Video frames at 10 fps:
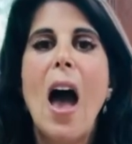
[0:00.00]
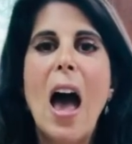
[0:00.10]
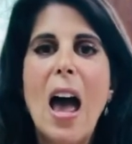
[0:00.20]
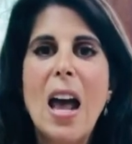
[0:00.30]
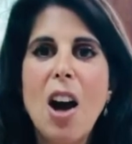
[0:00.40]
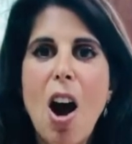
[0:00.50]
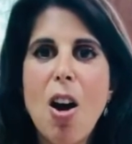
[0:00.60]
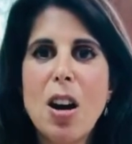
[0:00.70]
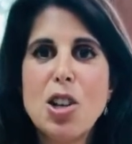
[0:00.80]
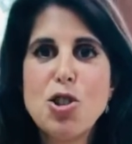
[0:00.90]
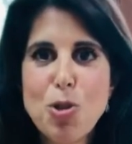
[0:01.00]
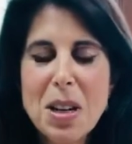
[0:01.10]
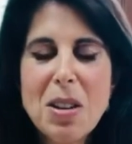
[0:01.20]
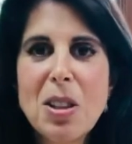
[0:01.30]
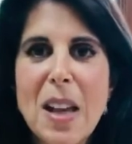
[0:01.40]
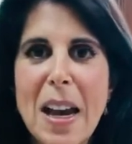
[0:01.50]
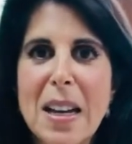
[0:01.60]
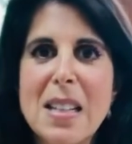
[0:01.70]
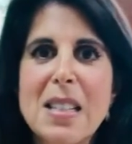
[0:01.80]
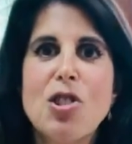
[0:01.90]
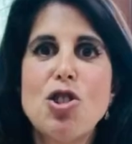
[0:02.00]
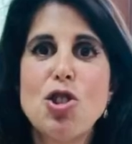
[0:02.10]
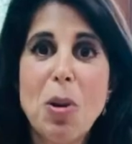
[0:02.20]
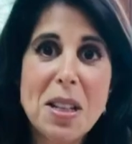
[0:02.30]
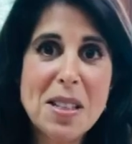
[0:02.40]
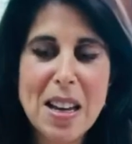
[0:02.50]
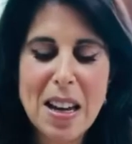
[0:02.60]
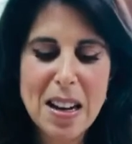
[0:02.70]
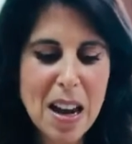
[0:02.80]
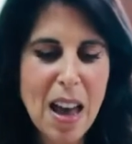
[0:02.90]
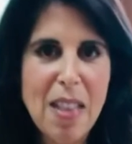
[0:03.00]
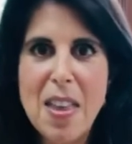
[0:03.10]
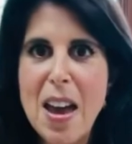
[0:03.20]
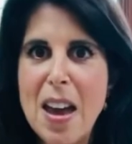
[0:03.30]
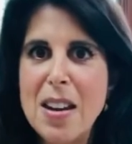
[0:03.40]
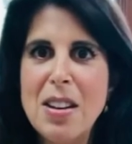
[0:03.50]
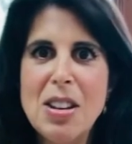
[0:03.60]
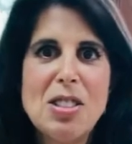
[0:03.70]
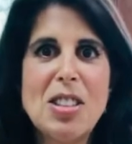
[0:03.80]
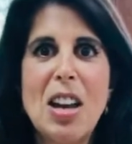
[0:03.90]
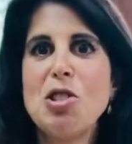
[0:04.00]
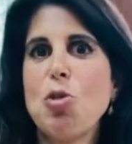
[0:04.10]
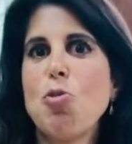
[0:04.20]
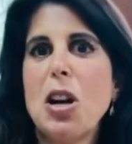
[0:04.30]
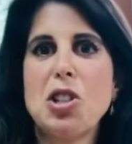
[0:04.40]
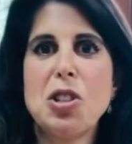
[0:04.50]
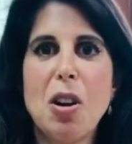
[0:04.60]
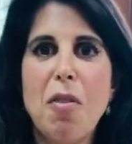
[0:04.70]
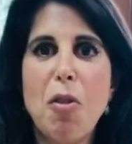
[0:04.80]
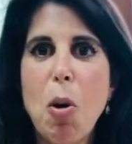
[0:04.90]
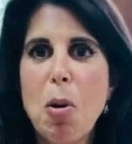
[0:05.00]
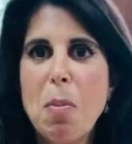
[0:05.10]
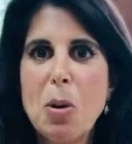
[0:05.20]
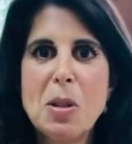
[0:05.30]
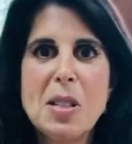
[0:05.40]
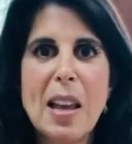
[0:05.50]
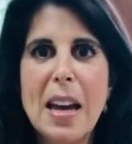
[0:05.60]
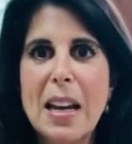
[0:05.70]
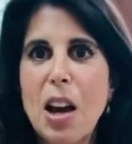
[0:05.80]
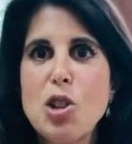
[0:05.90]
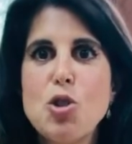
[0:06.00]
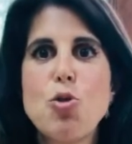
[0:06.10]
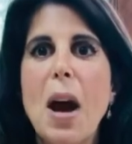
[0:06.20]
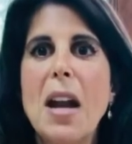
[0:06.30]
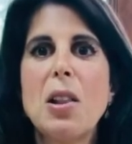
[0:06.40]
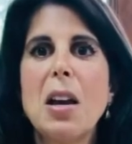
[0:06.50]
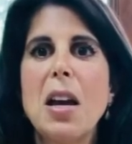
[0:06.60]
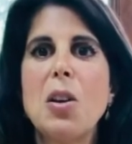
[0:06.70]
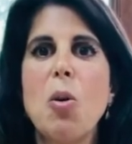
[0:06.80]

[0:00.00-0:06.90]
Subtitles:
And our adrenal gland joins in and then sends a rush of hormones like adrenaline